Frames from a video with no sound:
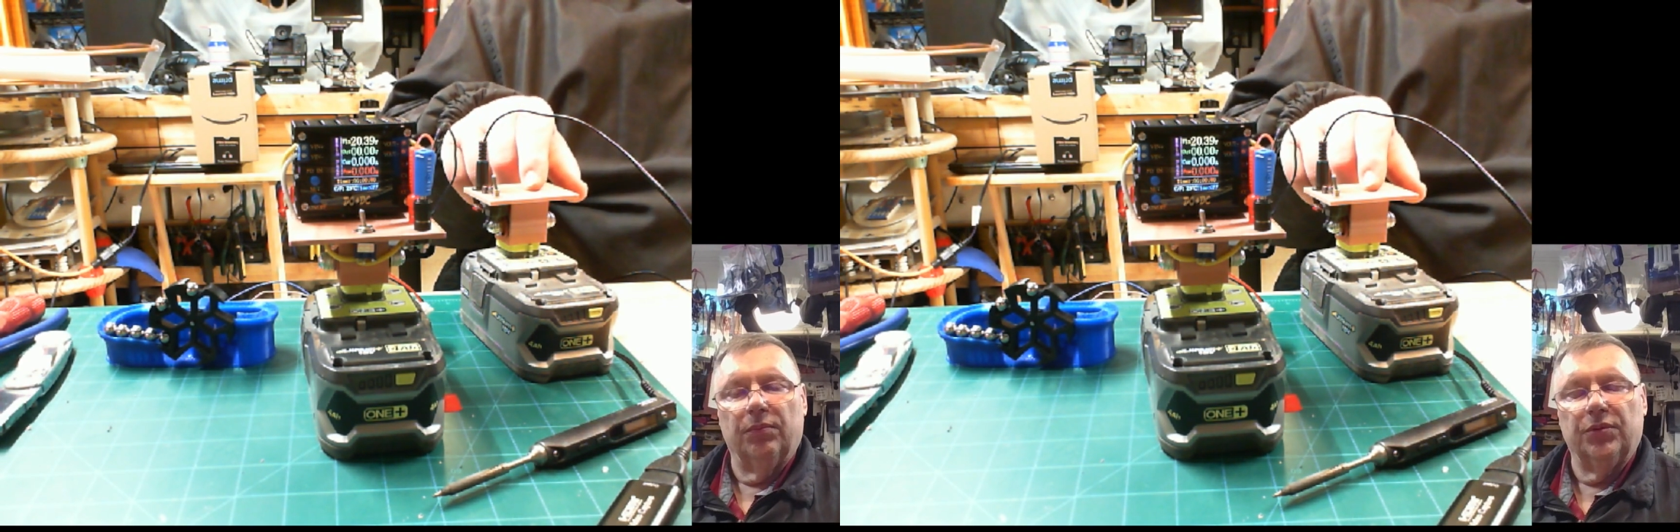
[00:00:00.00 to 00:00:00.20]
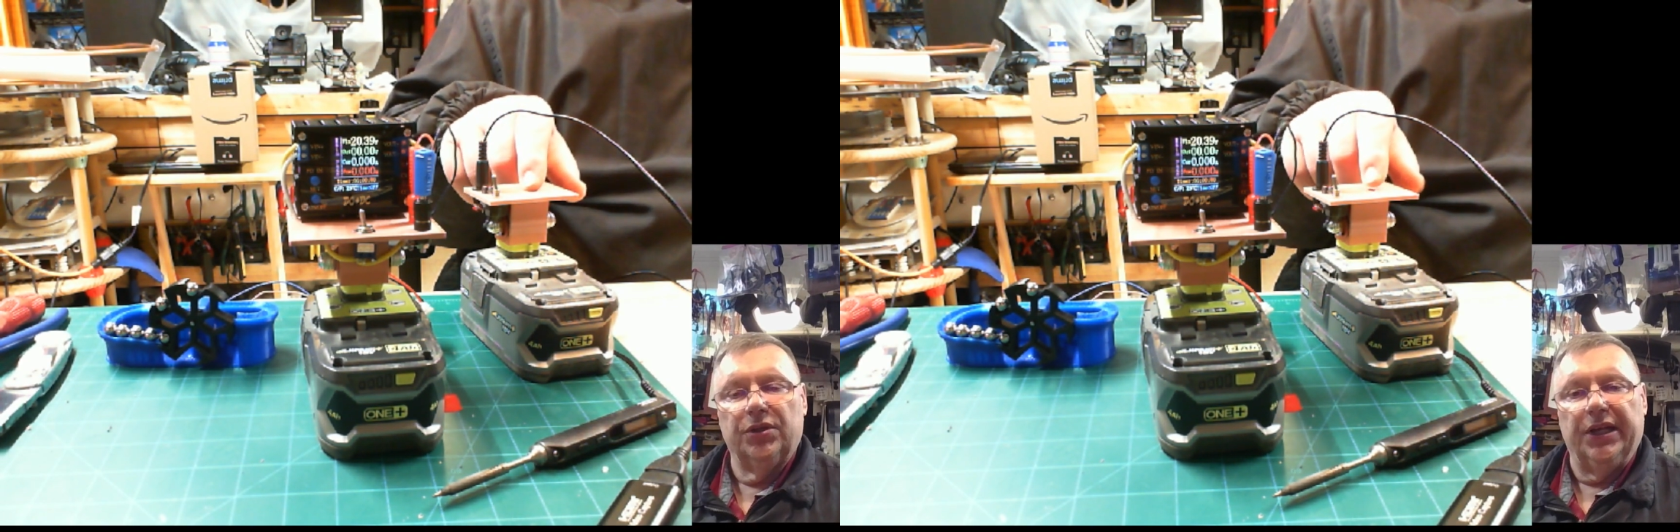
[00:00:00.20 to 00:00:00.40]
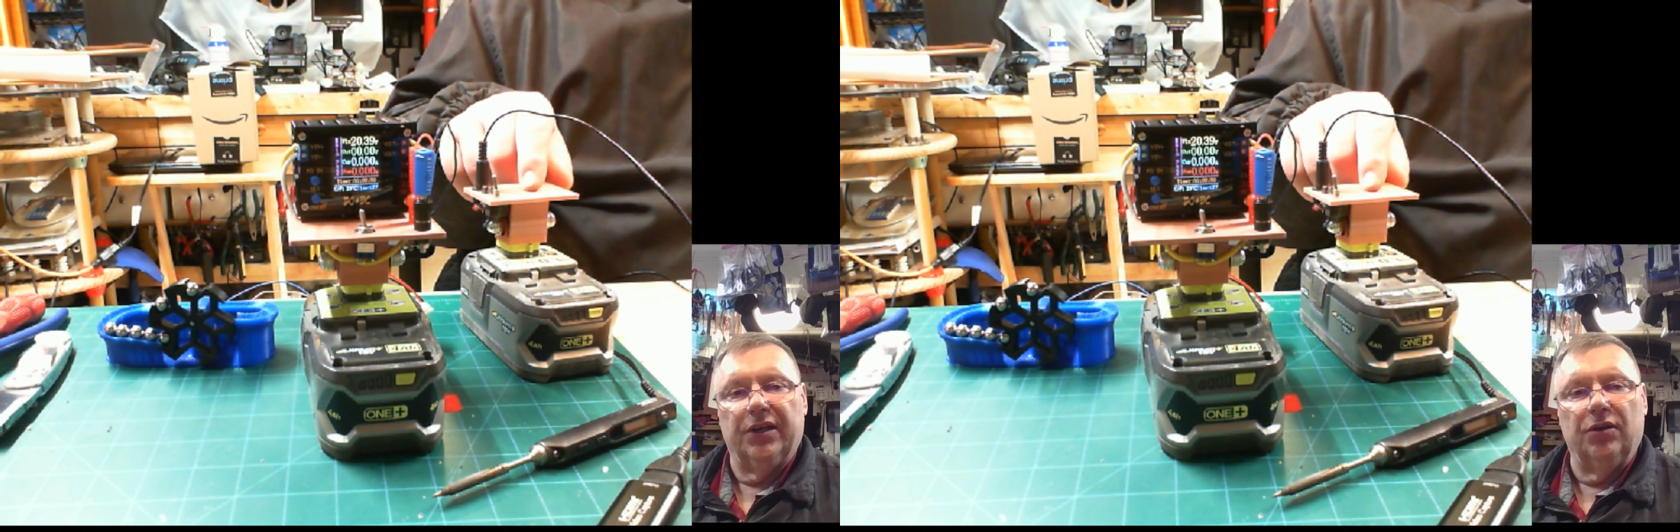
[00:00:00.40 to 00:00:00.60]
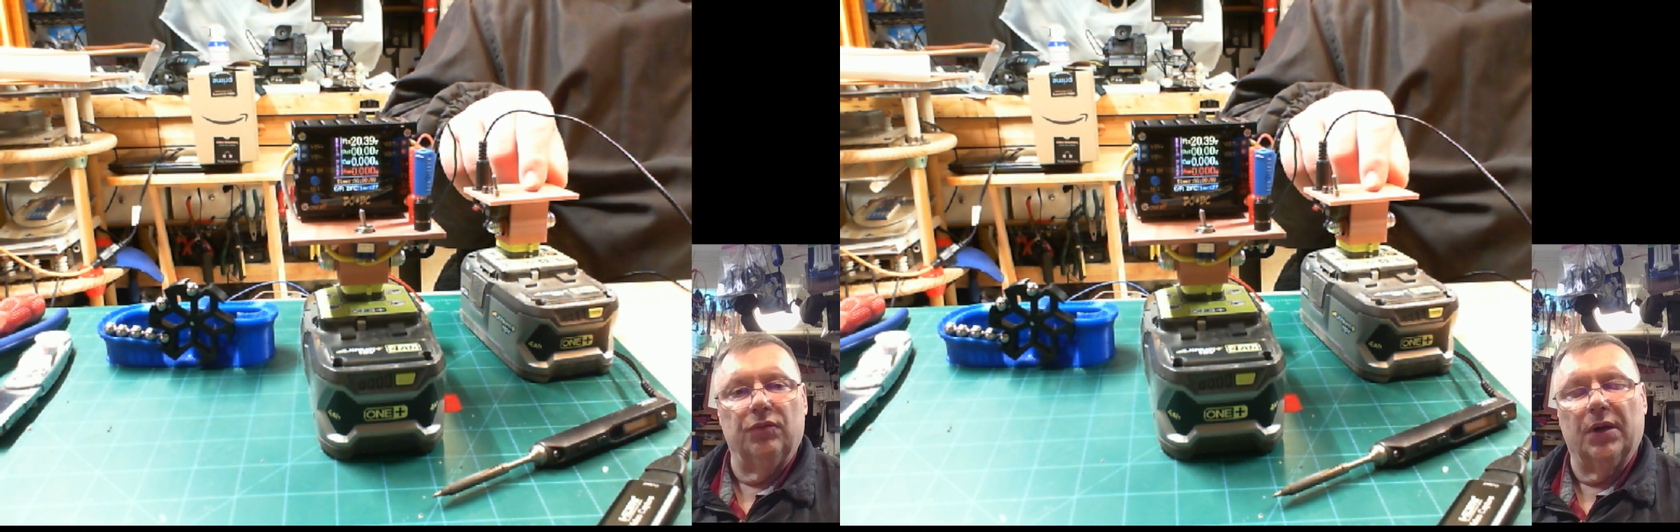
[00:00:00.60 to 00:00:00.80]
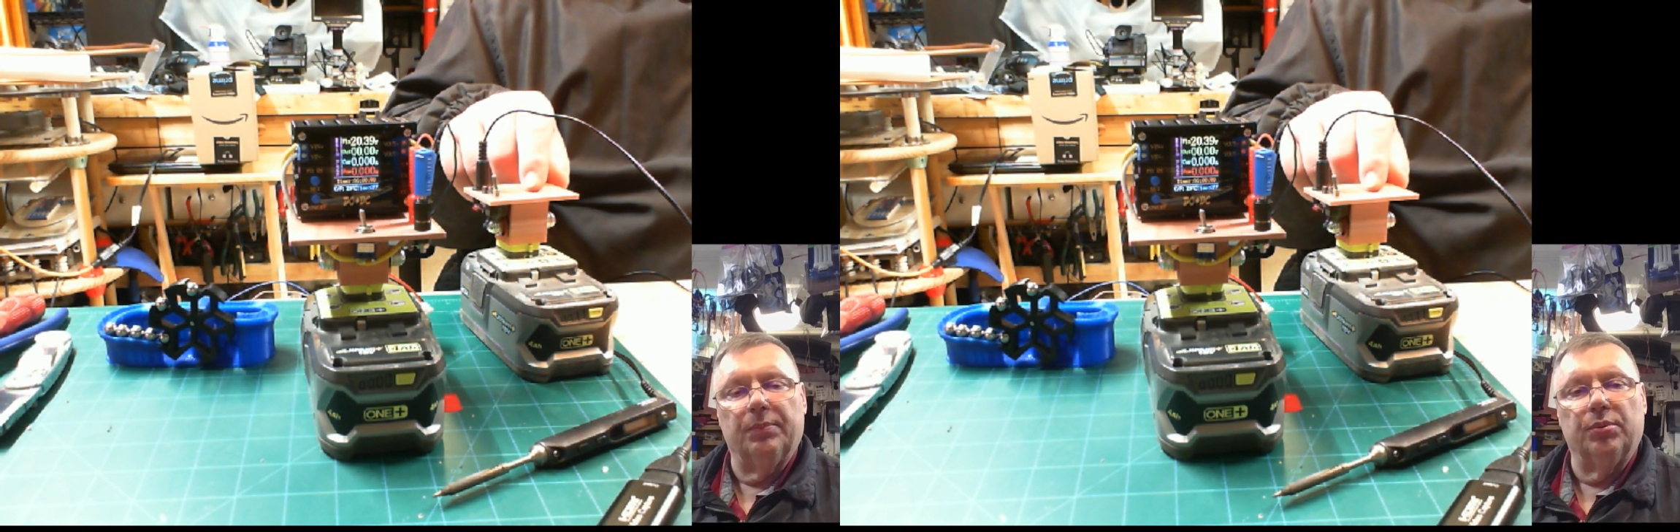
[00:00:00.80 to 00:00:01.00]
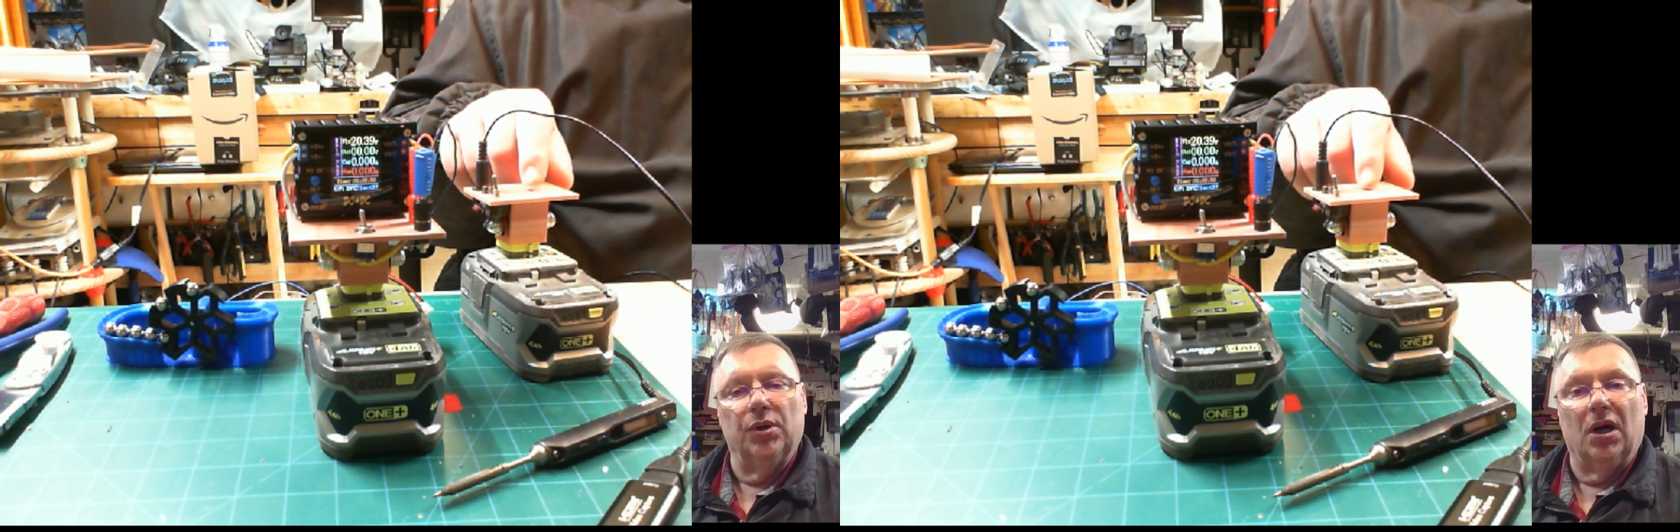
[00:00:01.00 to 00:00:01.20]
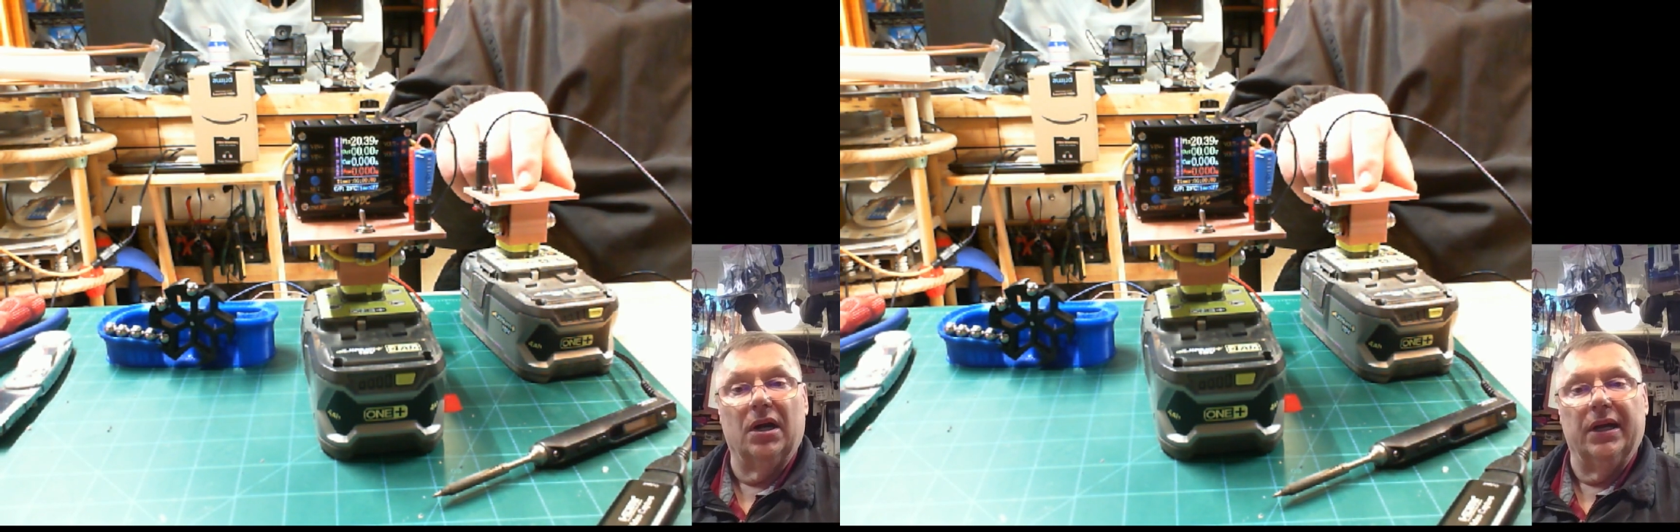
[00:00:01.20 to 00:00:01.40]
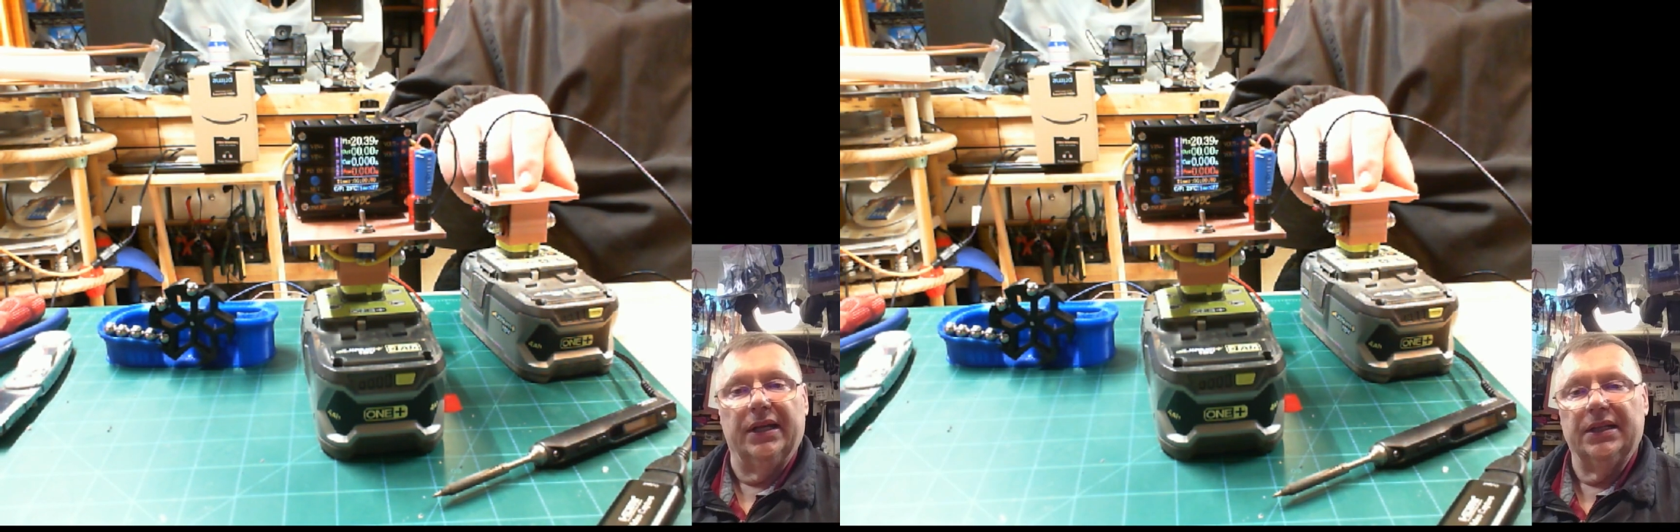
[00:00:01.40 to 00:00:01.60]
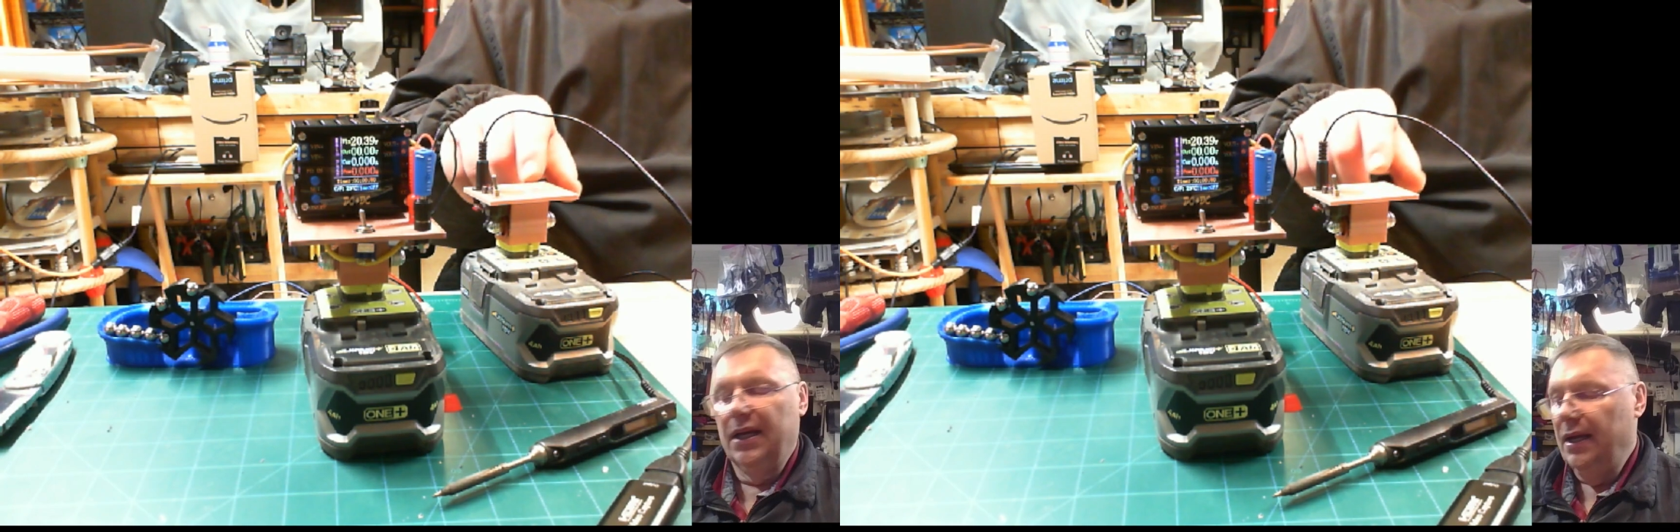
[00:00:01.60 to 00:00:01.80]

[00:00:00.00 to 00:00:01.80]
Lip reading: tank you want to put on it.